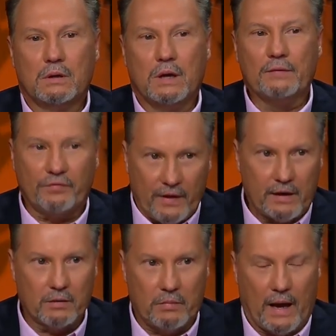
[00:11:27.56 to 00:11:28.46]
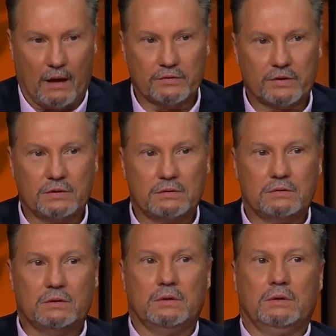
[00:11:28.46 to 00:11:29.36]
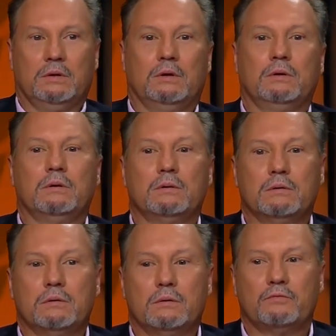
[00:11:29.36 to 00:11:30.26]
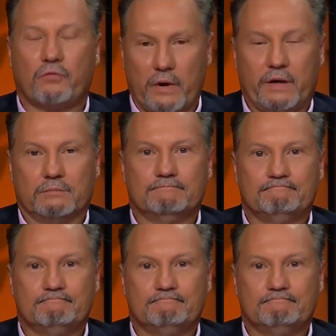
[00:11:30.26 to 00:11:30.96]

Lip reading: and think about freedom